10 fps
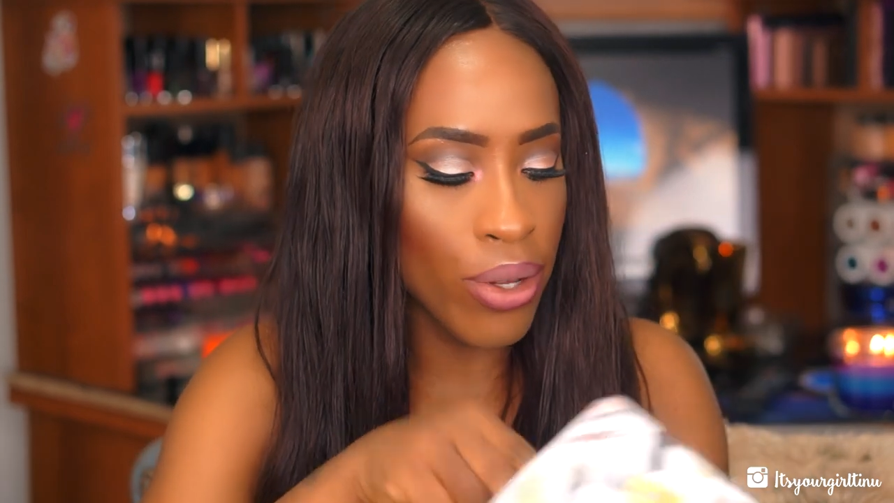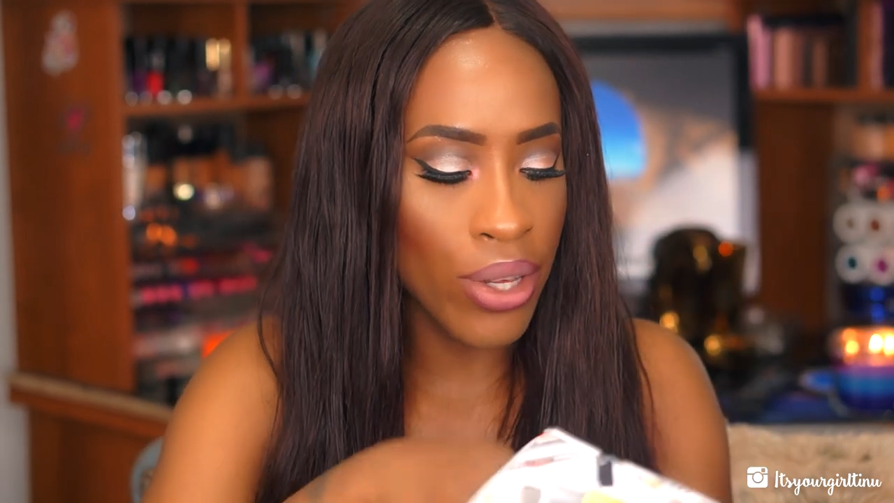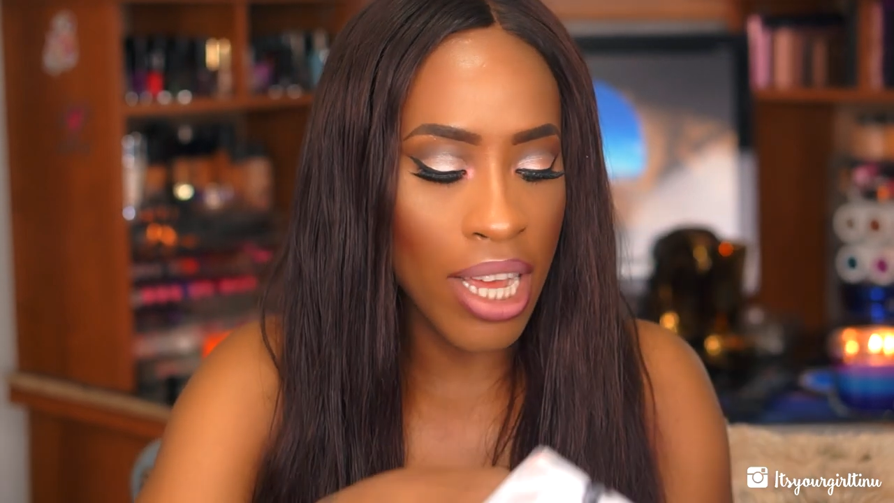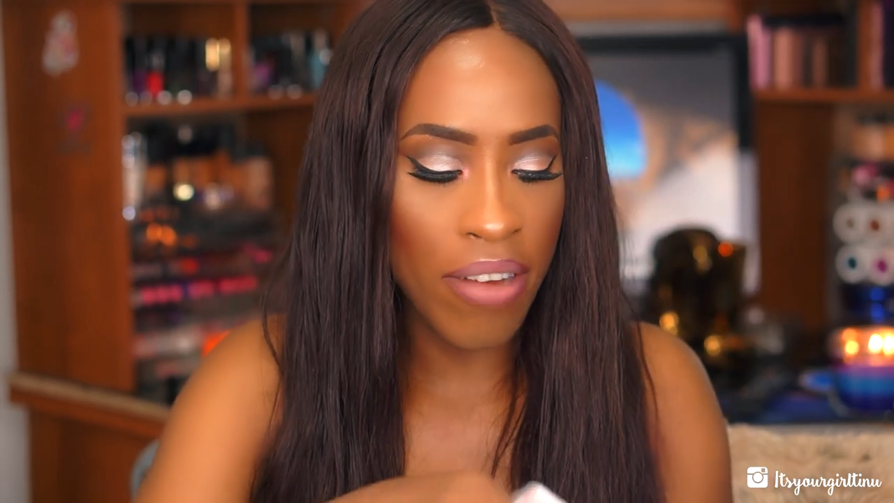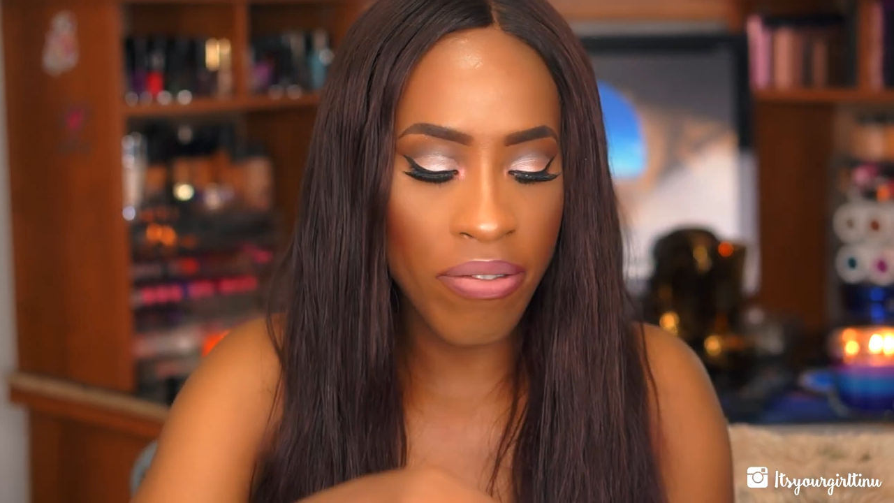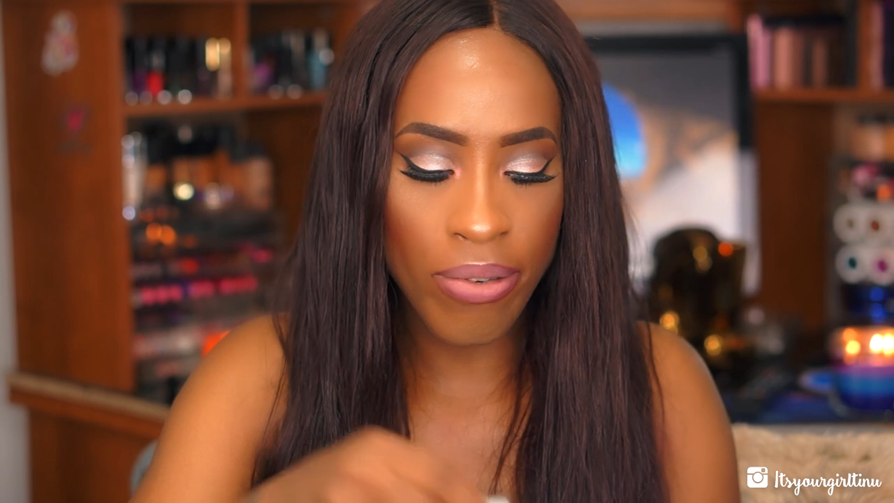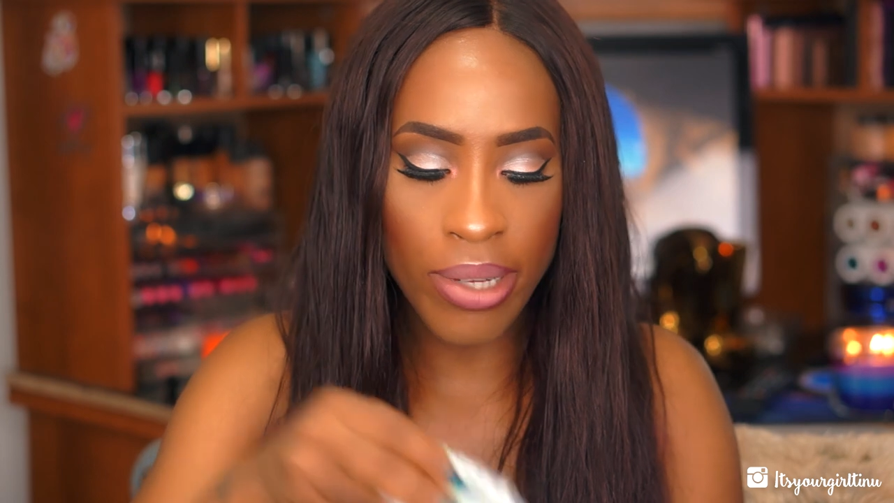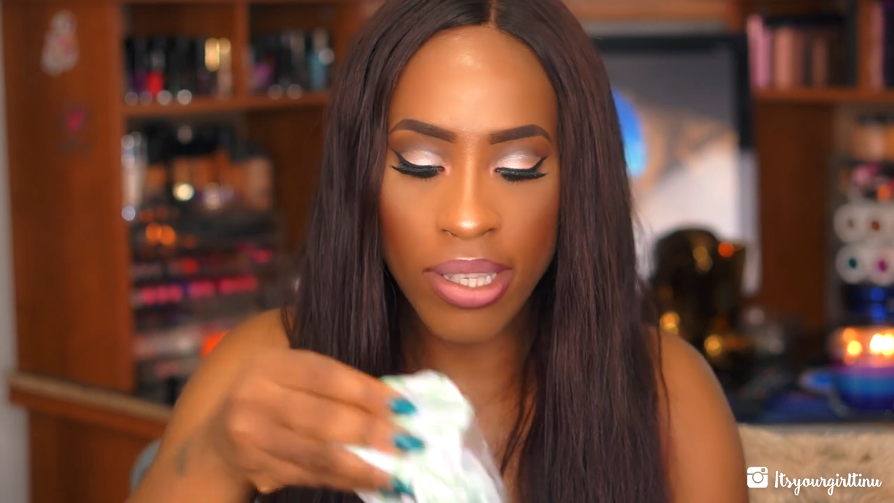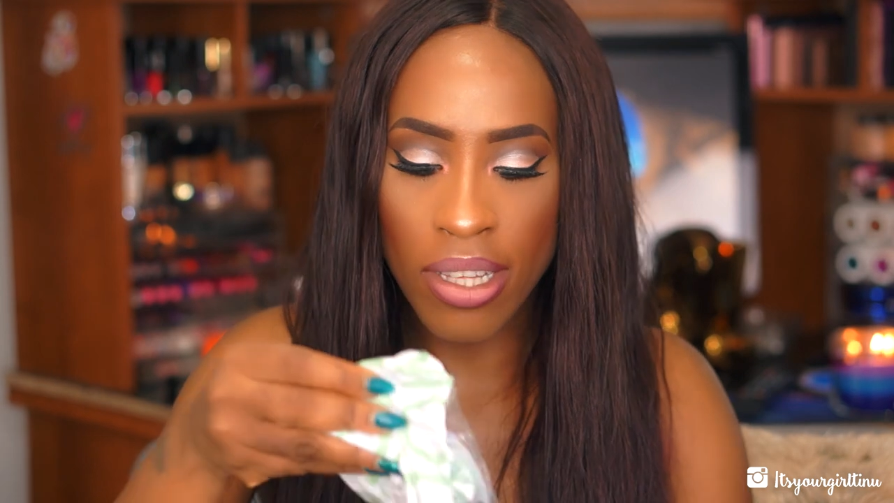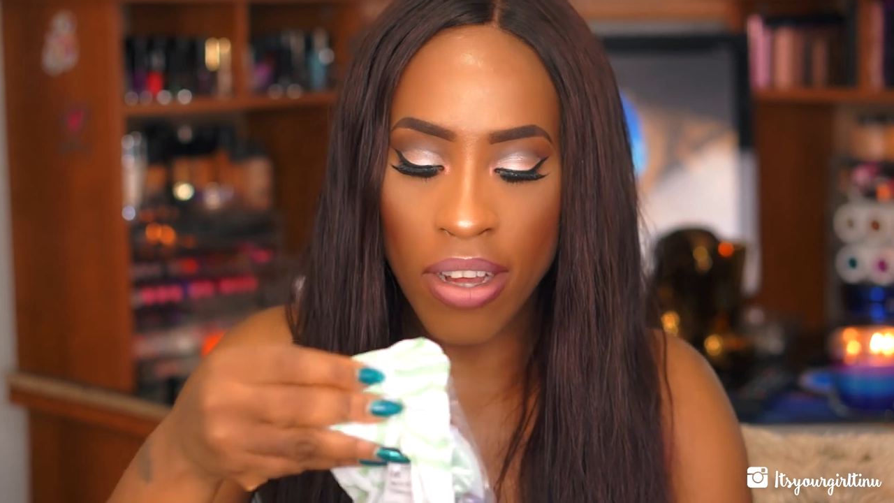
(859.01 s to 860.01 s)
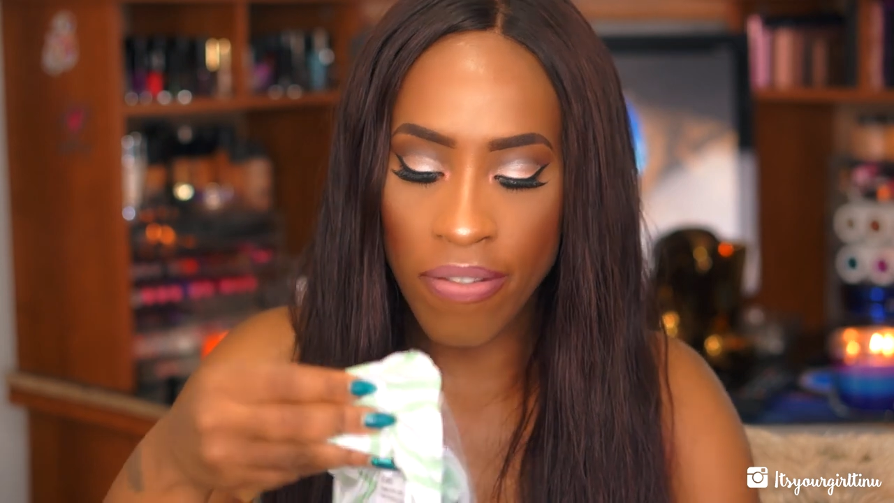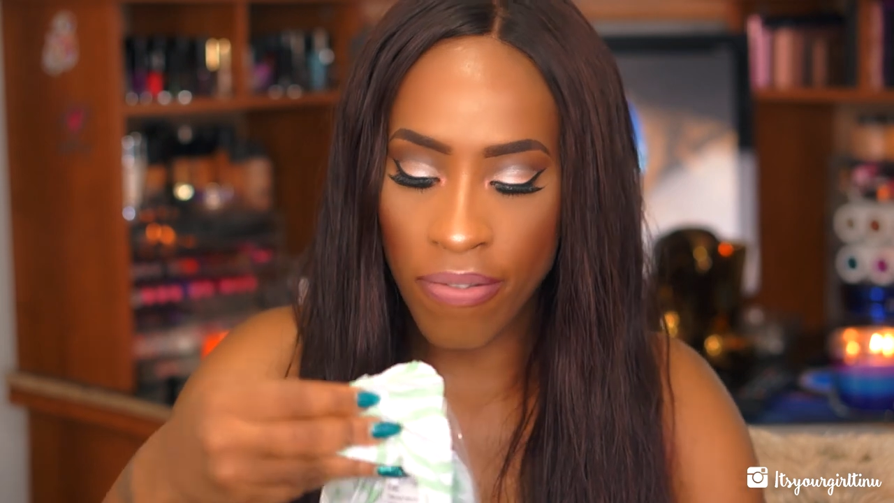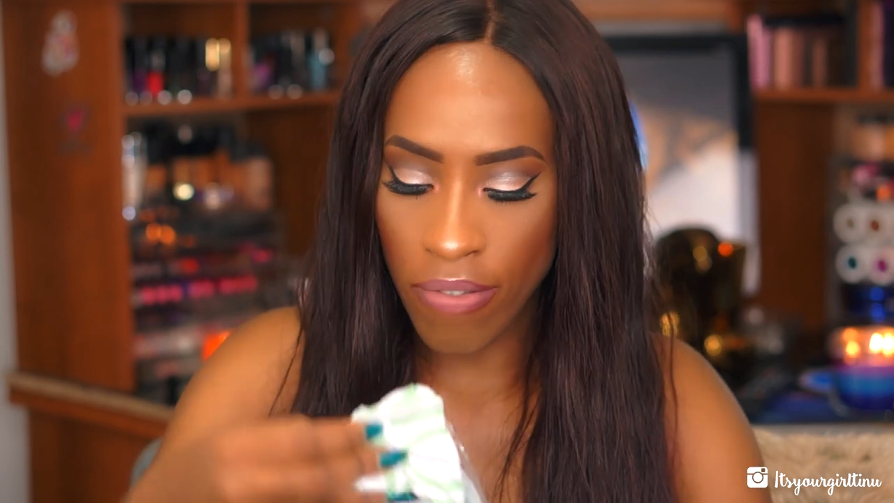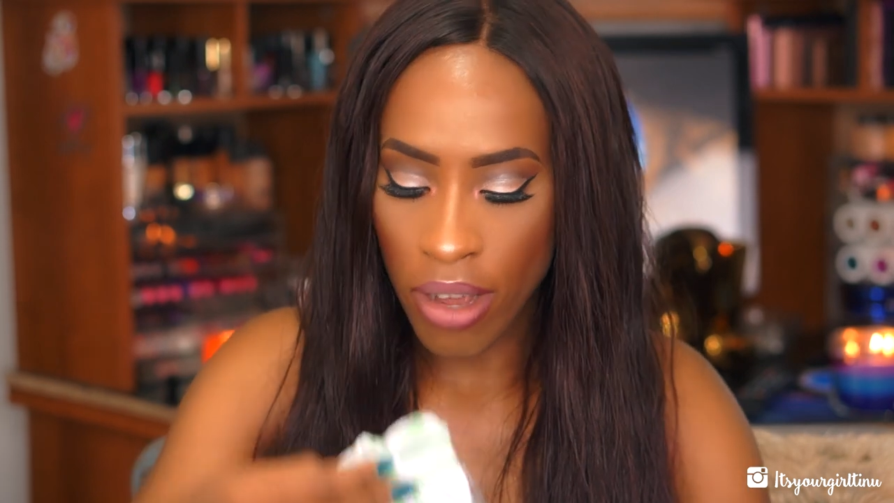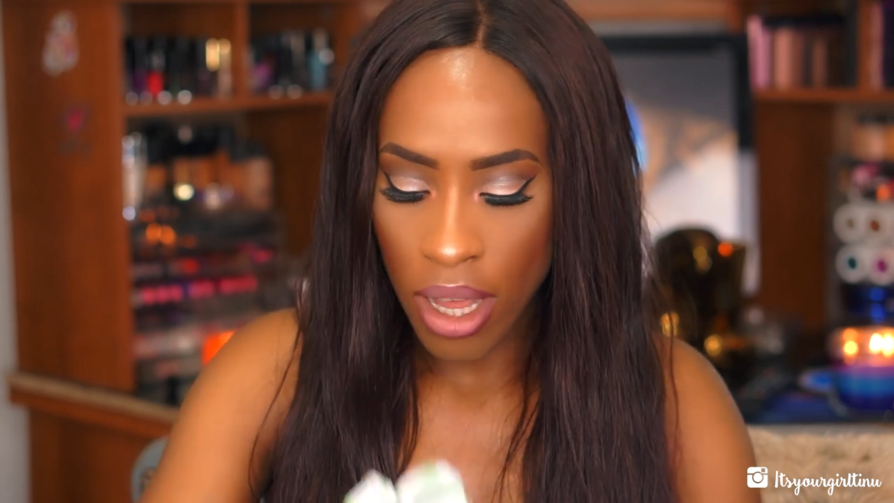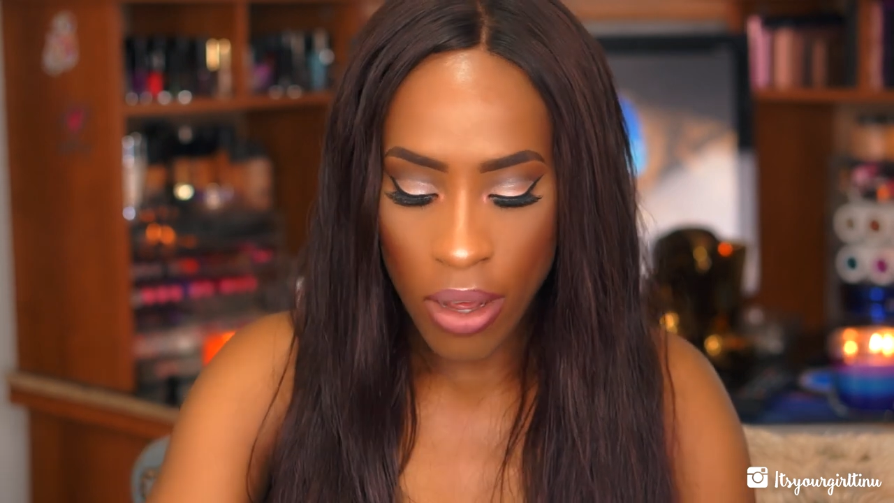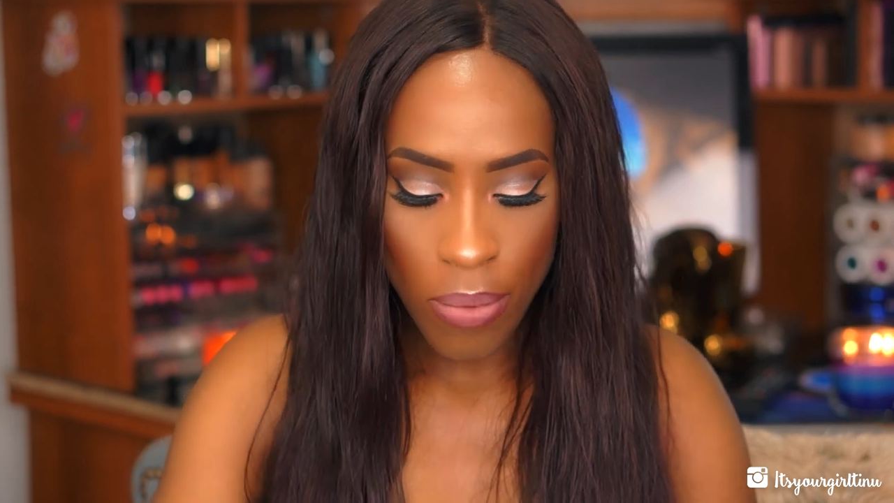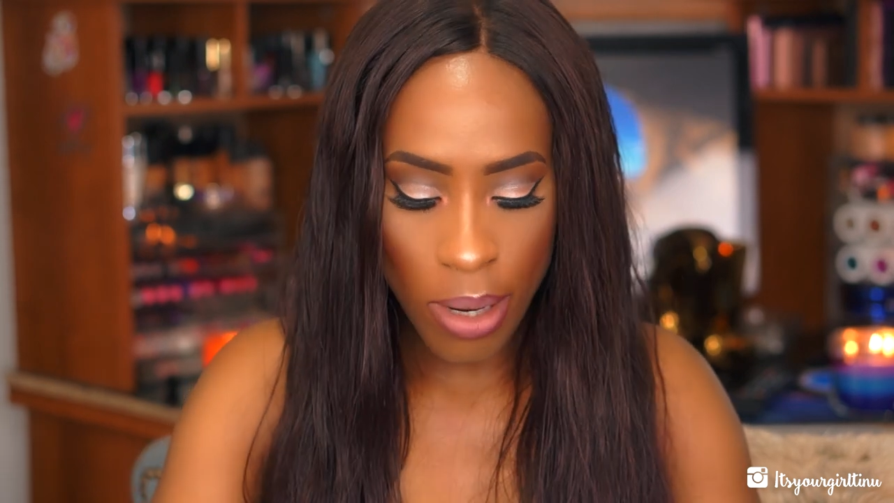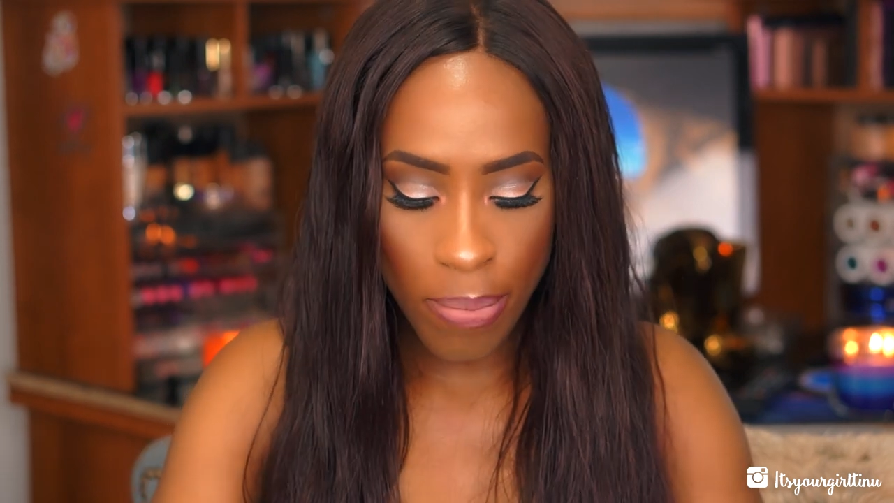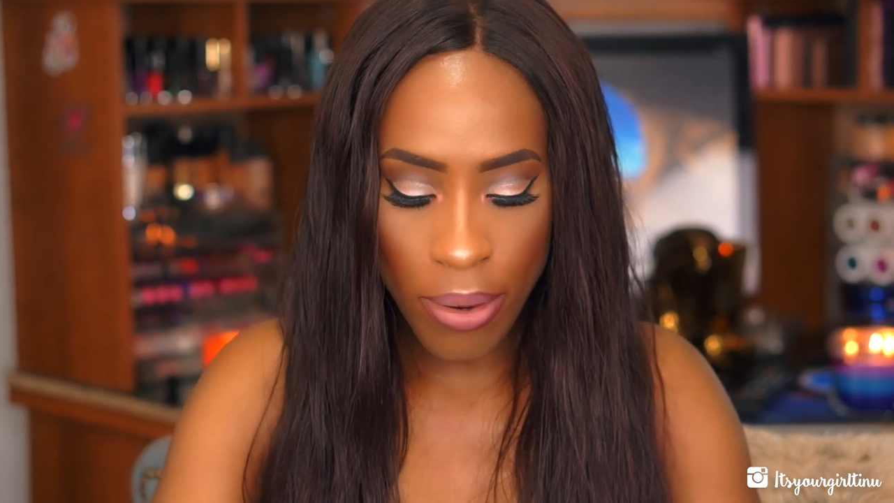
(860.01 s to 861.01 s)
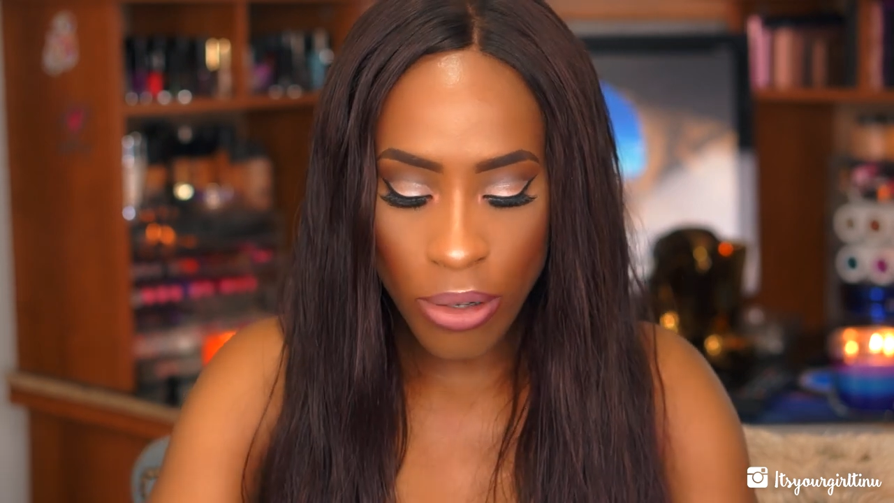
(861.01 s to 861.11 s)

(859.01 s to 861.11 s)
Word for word: So you get free stuff with a